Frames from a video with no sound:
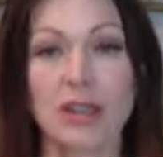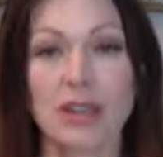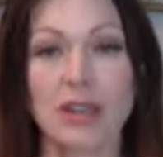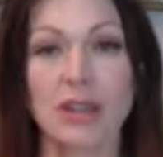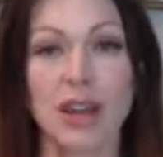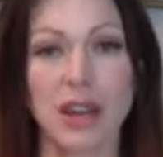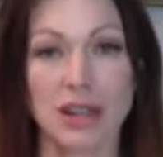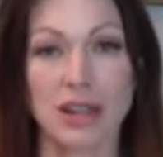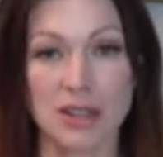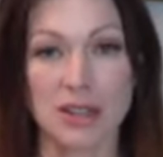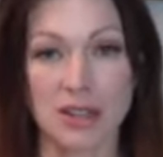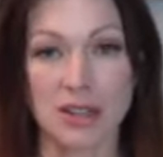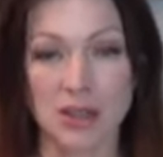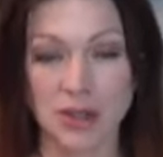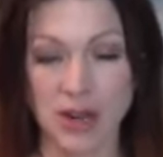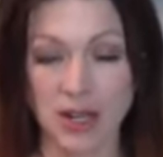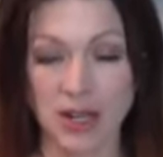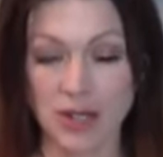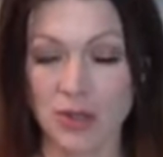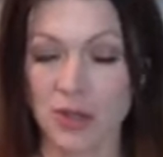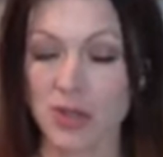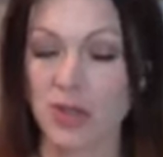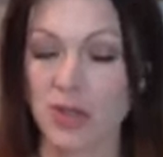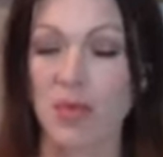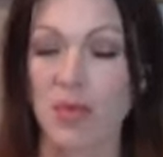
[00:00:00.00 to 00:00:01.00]
that
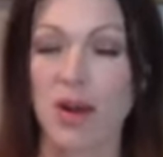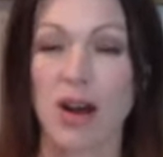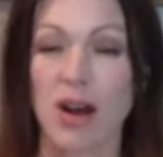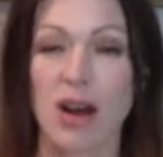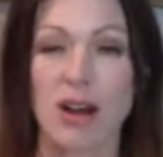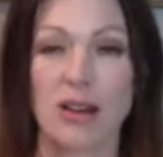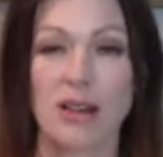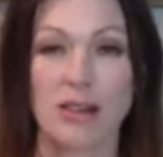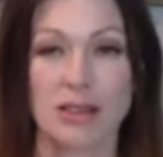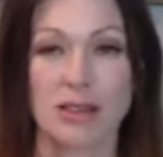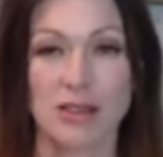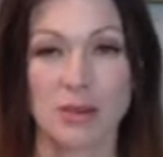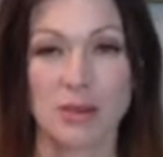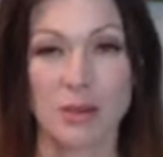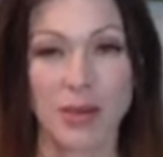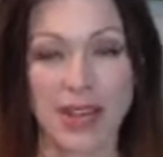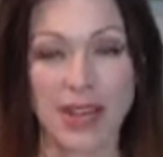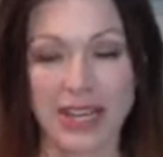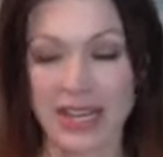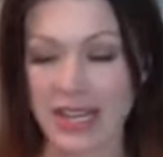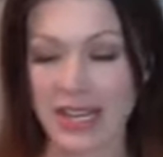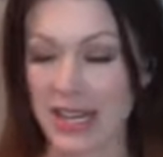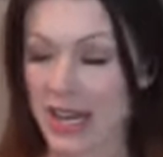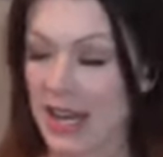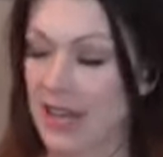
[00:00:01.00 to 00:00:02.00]
stress response,
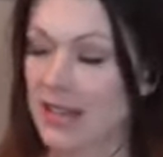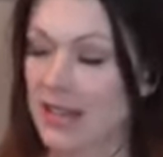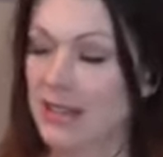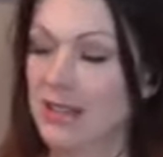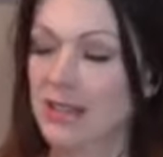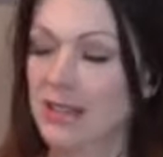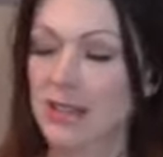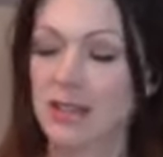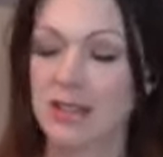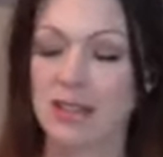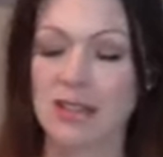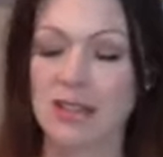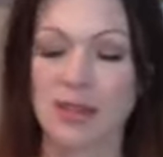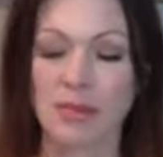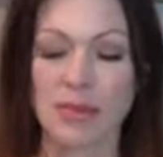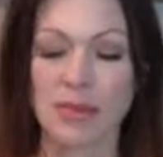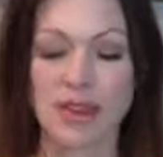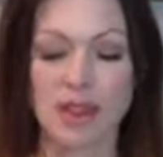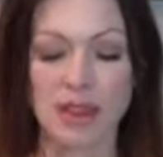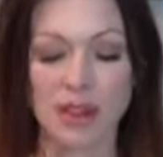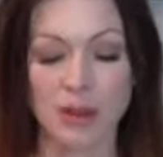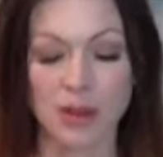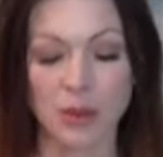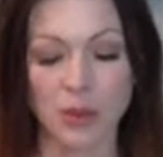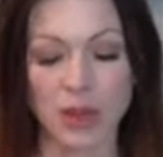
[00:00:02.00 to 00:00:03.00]
and yes, it is
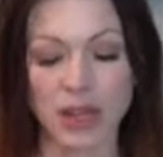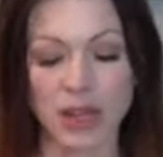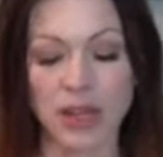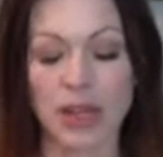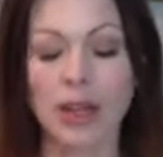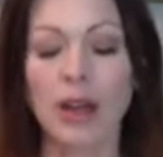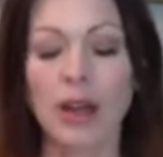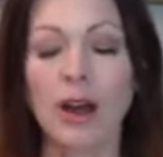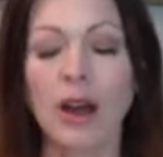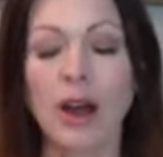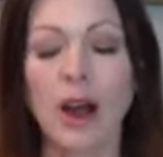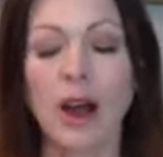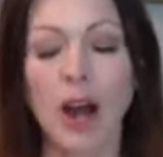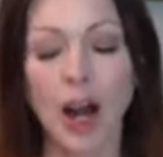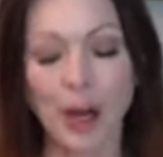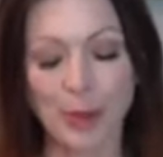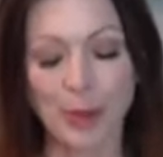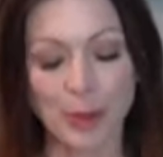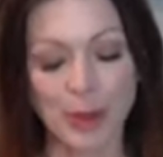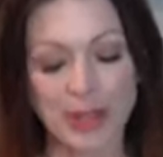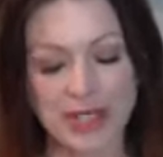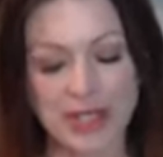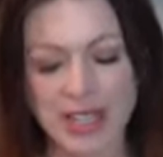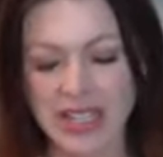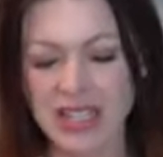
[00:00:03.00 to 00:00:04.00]
something that we are
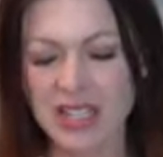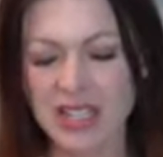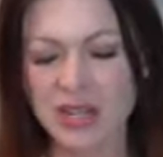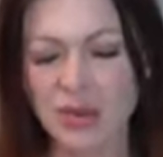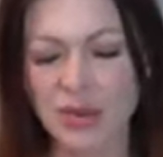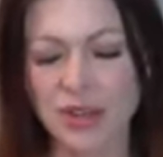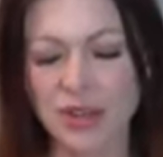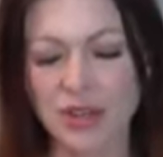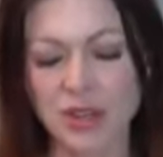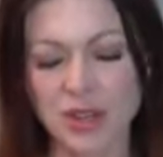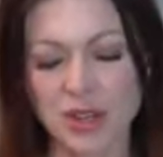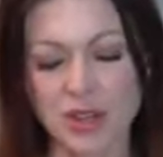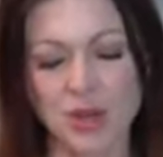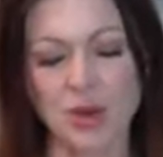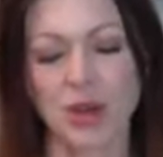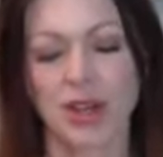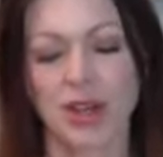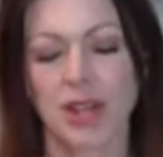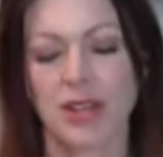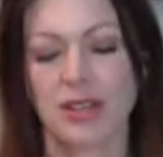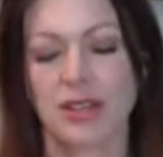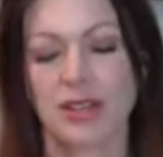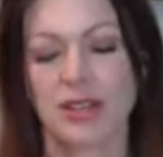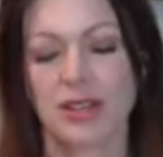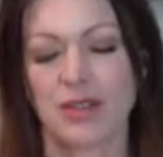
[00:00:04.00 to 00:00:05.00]
presented with a choice.